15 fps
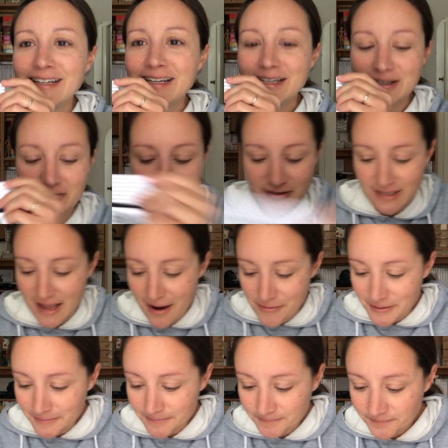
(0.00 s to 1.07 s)
So there's that
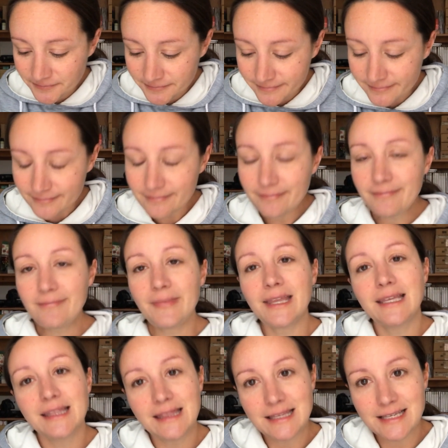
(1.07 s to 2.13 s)
one.
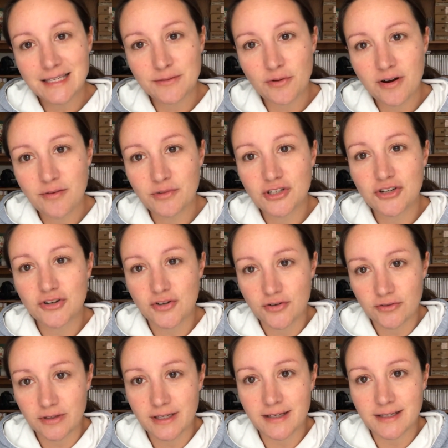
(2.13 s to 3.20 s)
This one was
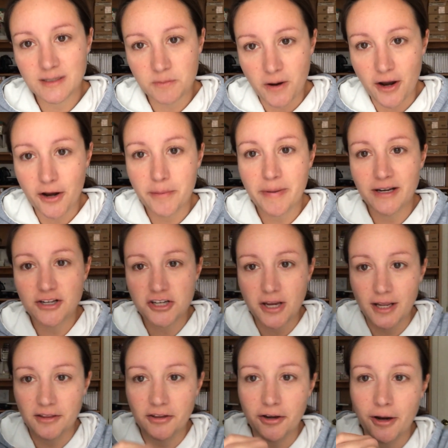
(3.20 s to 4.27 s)
truly inspired by
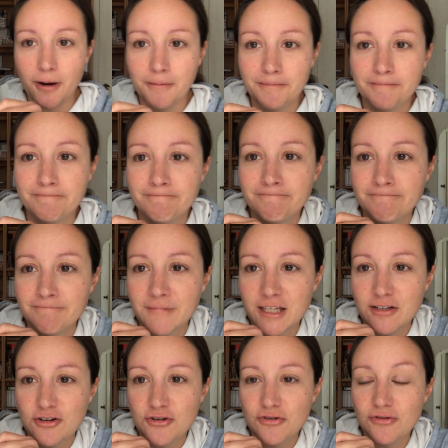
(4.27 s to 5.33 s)
Chandler.
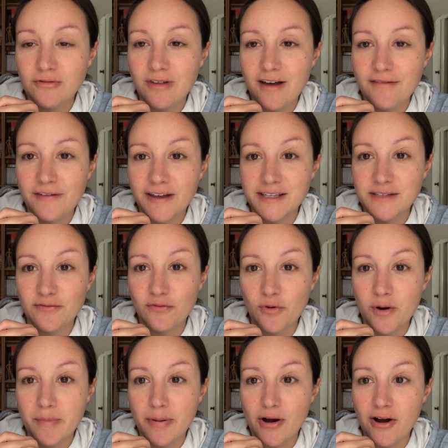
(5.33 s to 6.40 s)
True love has
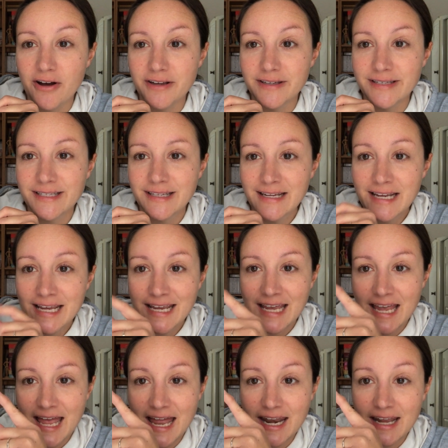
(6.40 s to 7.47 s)
4 paws.
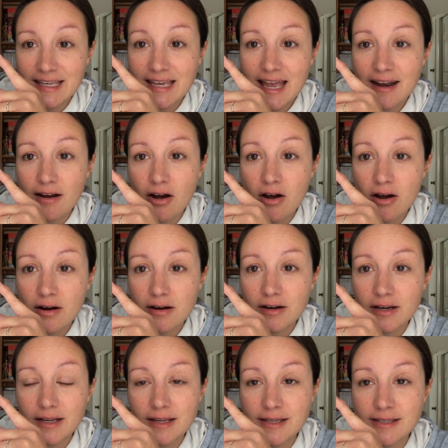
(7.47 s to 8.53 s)
And again, a heart
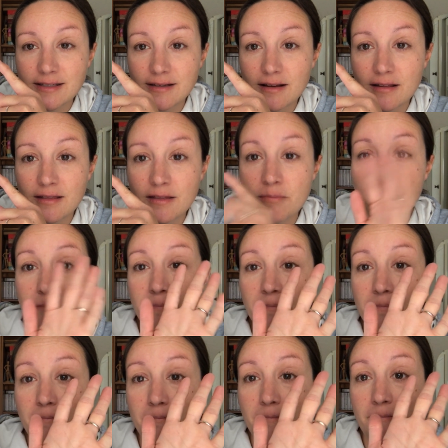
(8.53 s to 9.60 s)
is the
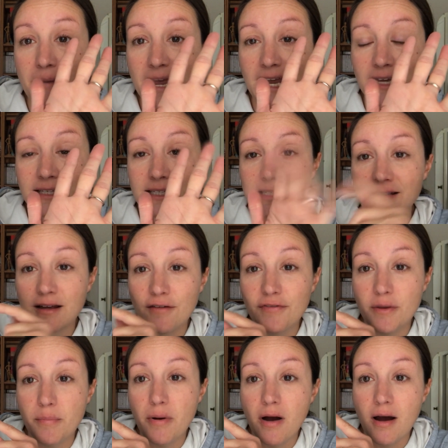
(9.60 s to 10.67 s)
base of the
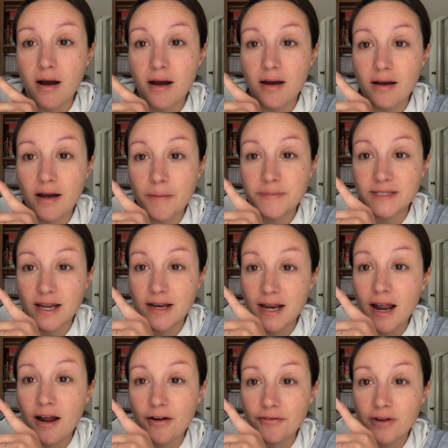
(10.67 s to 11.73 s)
paw upside
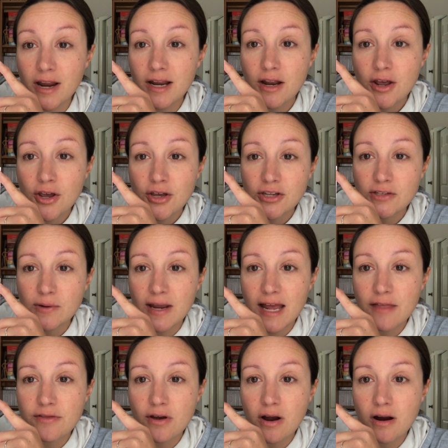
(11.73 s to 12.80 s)
down, right? So I
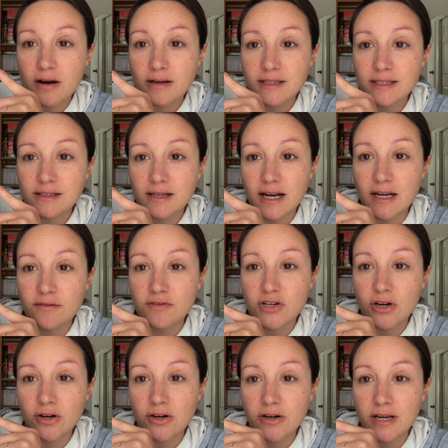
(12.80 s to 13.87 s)
had the hearts kind of
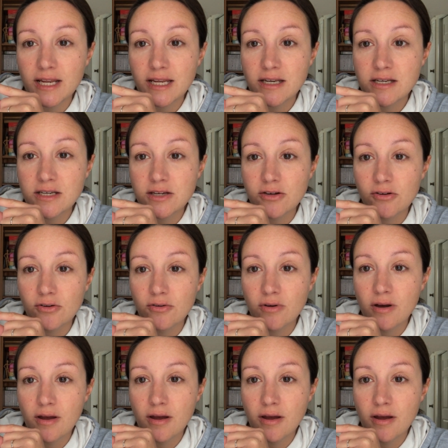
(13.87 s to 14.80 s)
turn into